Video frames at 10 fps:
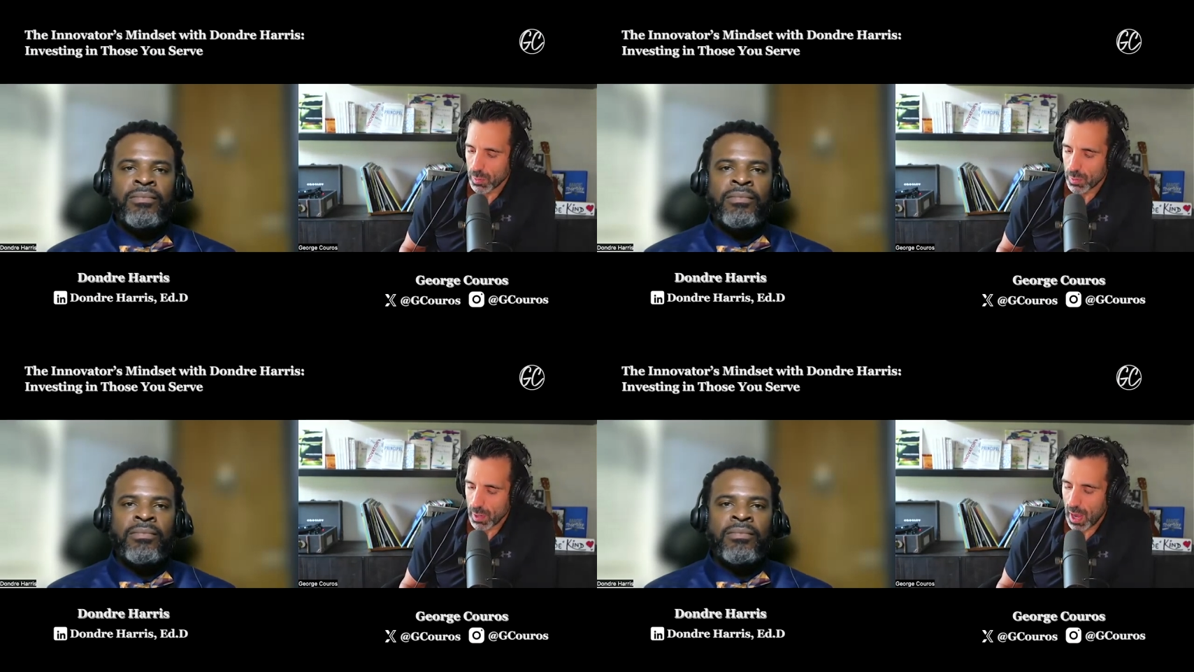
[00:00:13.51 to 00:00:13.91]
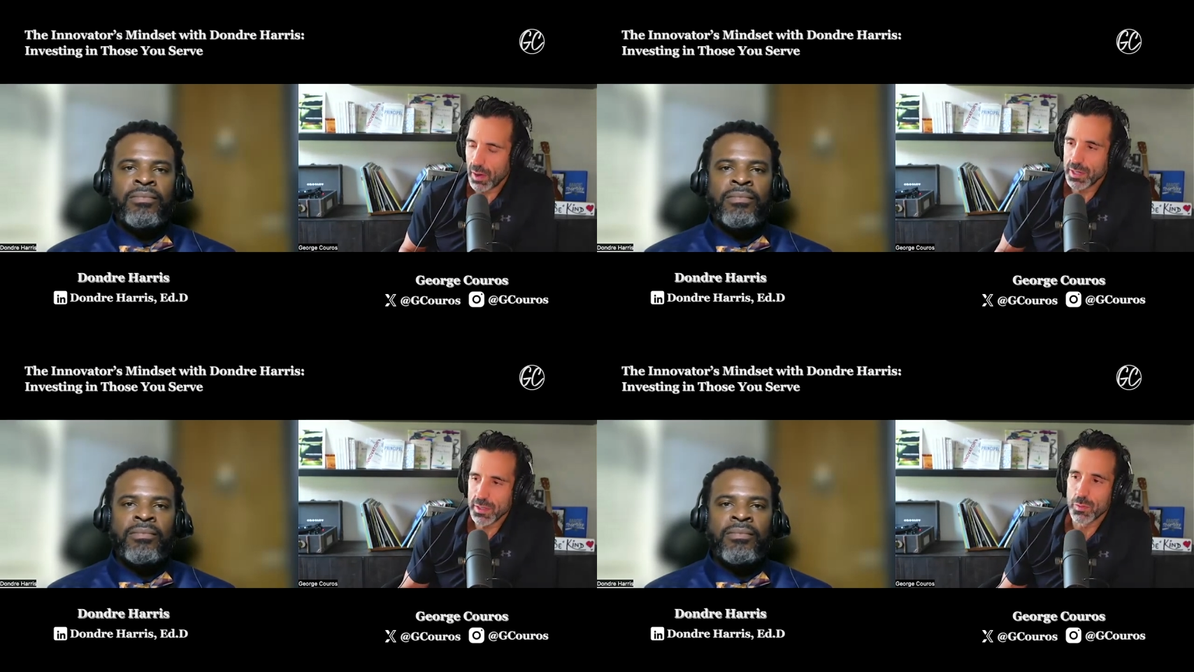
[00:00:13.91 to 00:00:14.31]
Speaker 1: How
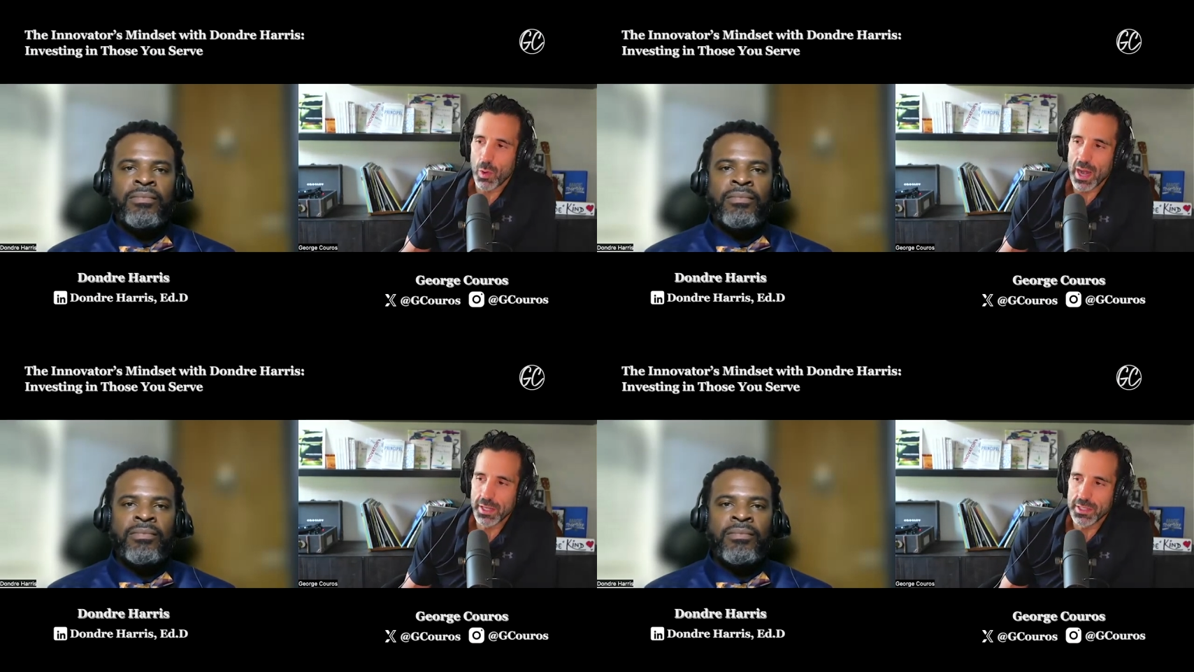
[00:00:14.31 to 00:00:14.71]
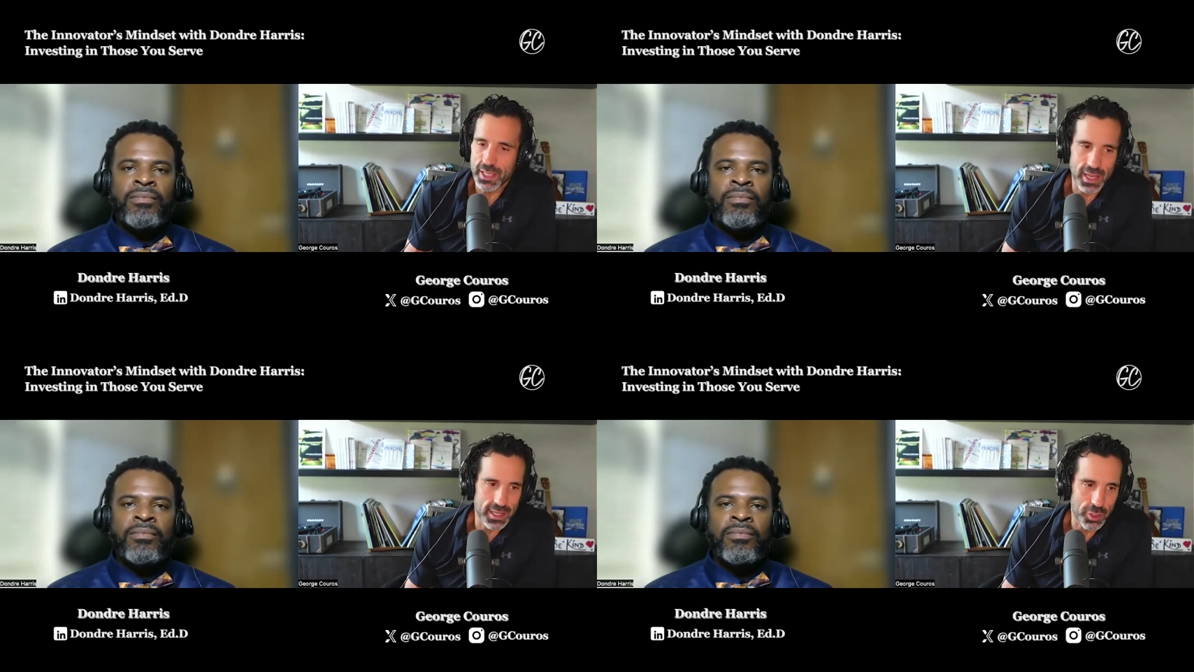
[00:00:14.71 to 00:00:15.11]
do you? Why do you see
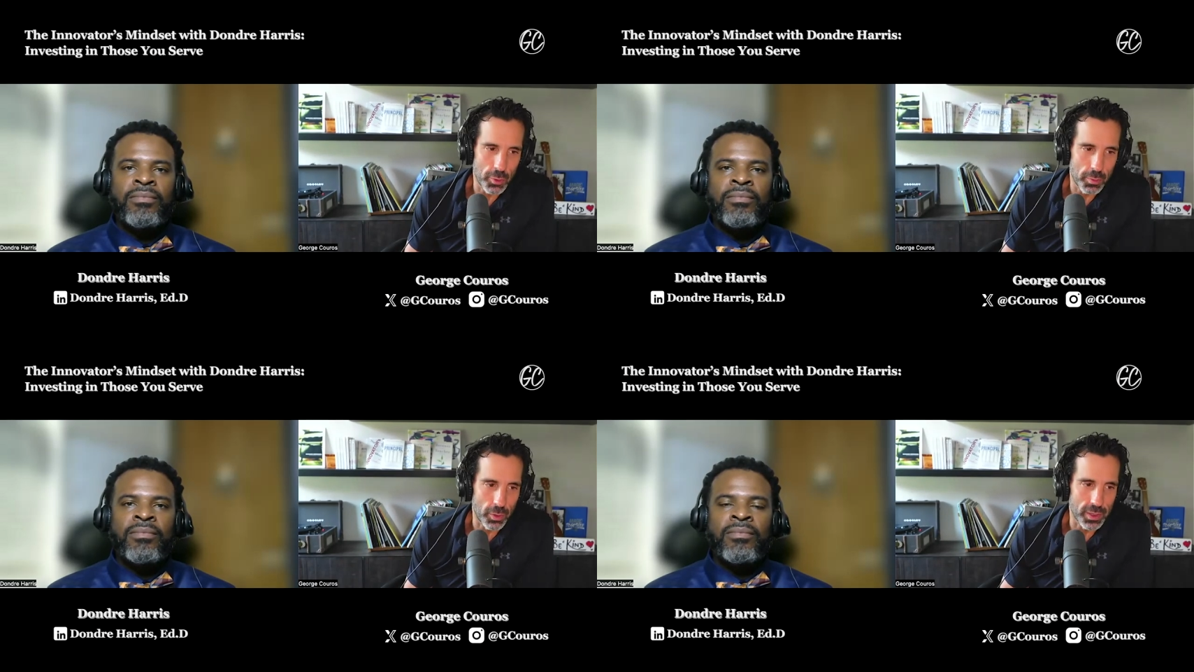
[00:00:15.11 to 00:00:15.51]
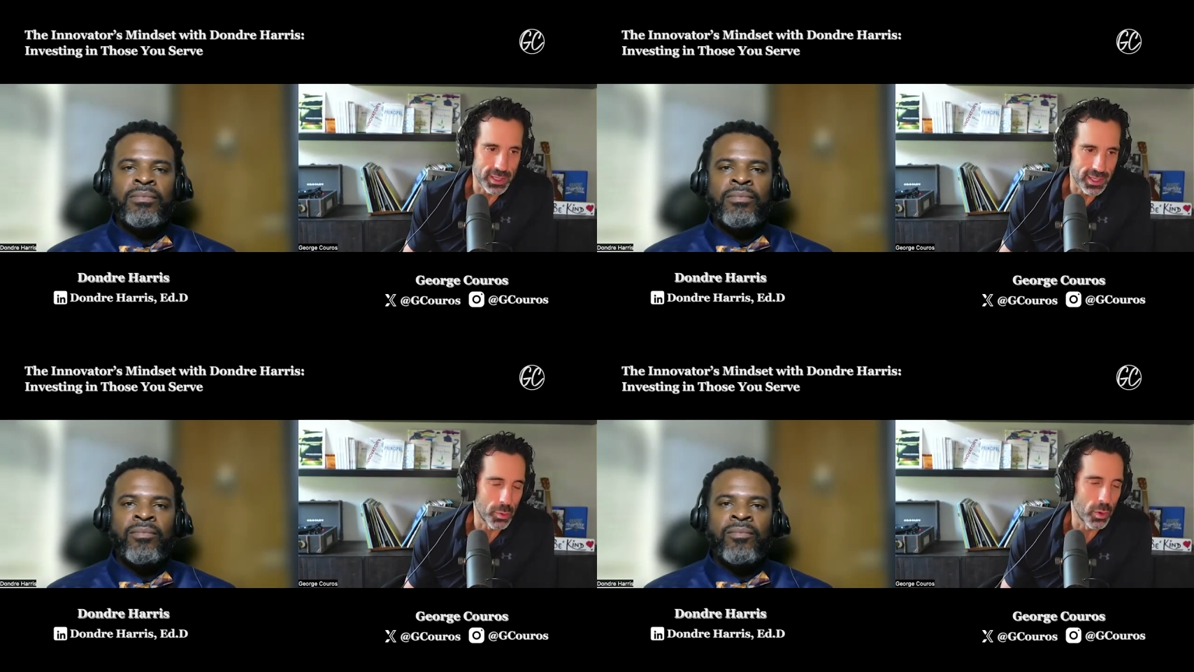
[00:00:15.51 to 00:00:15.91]
that as so important? And
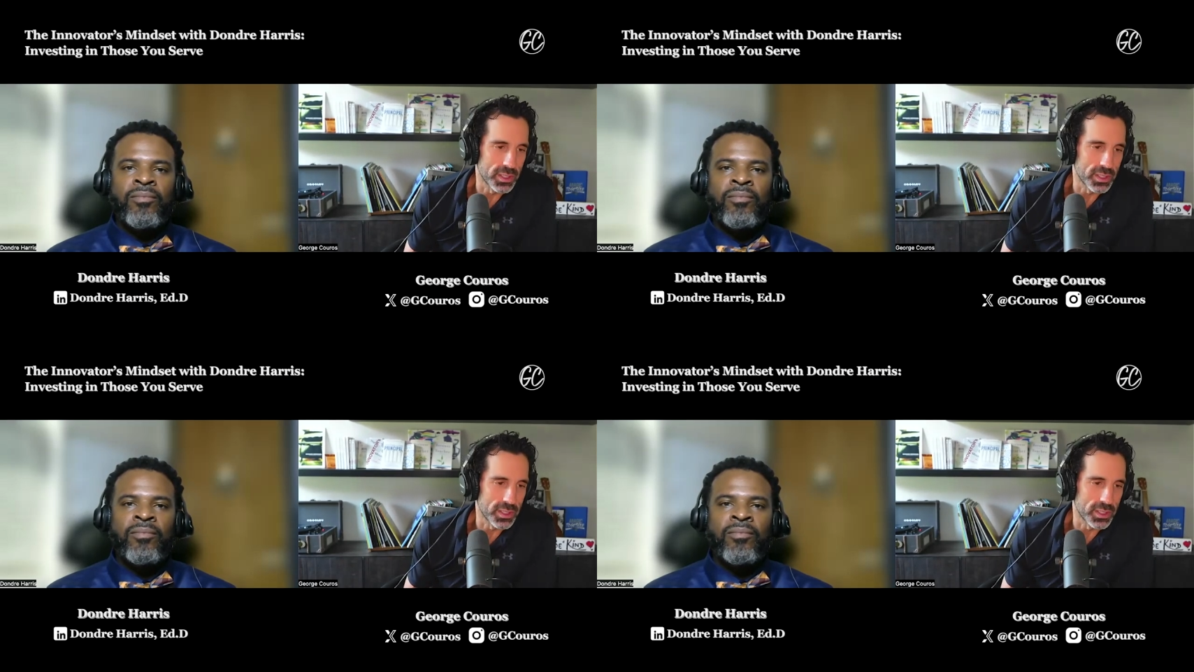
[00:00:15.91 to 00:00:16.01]
like, what are